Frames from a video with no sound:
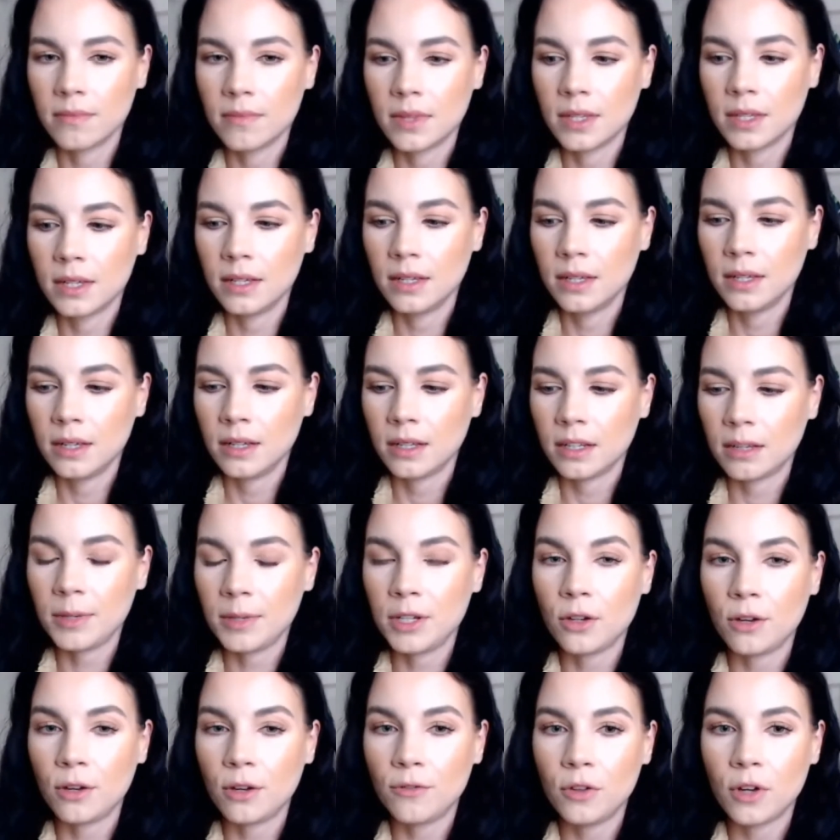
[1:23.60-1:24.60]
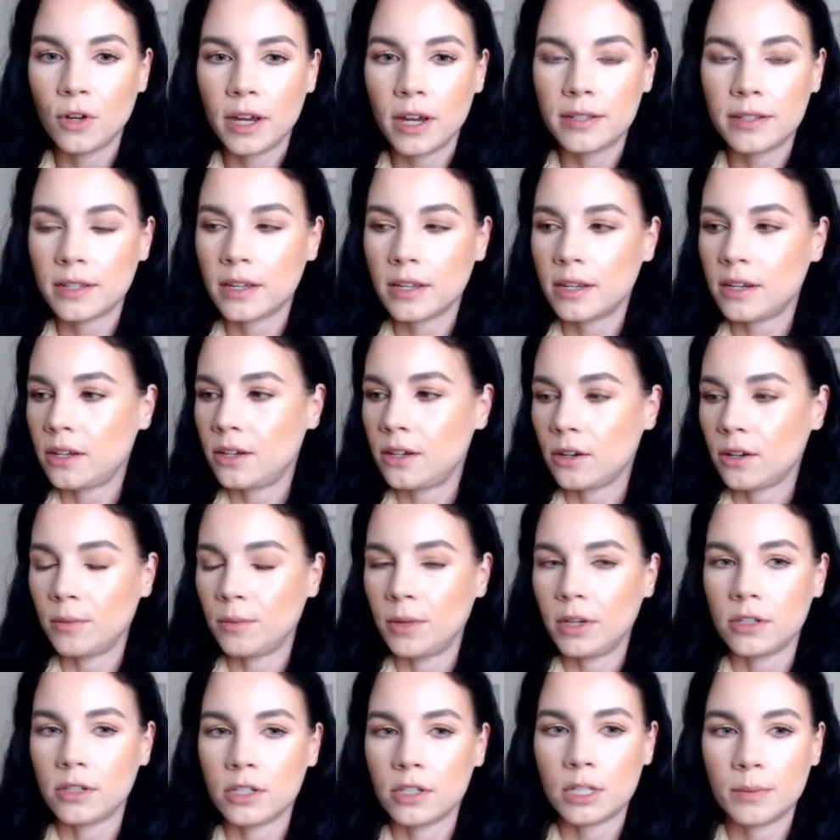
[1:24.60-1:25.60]
Let me know if you guys can hear
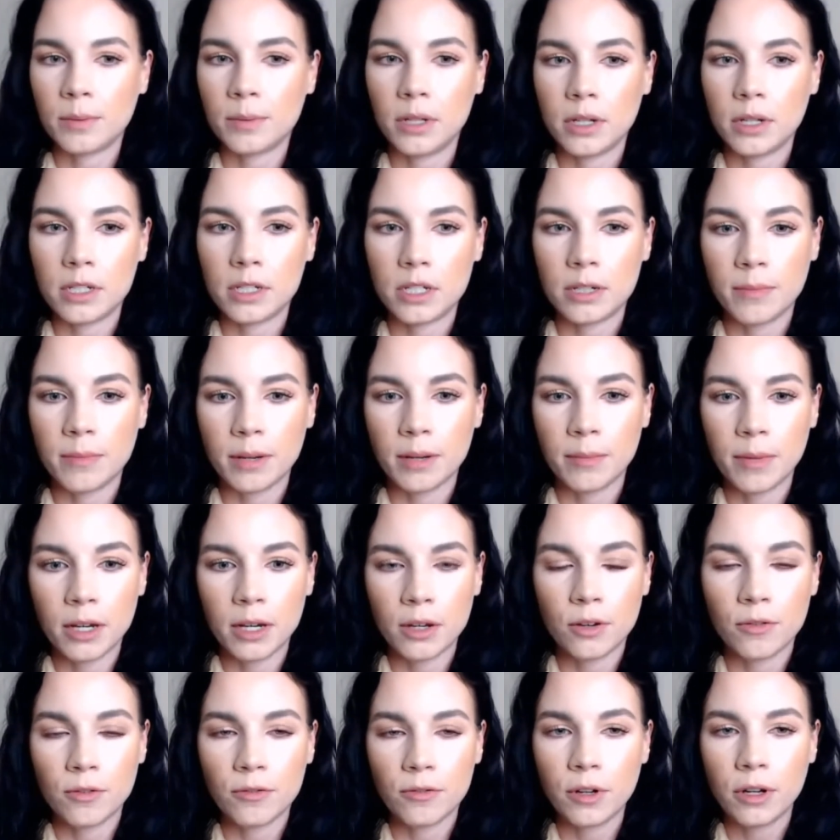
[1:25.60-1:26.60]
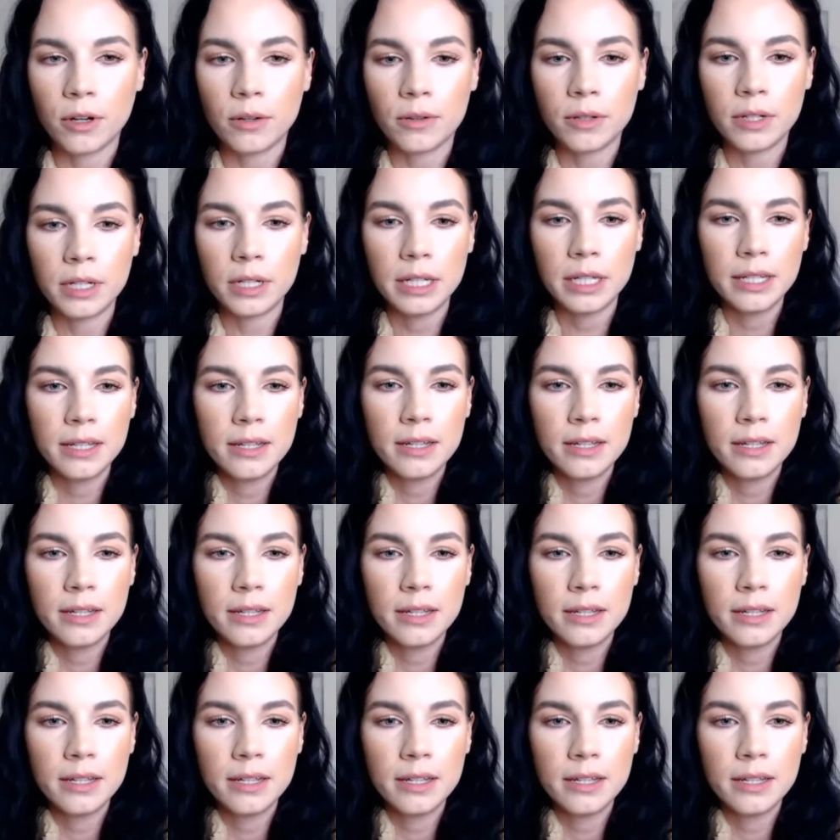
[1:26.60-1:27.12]
me. I just plugged in my microphone.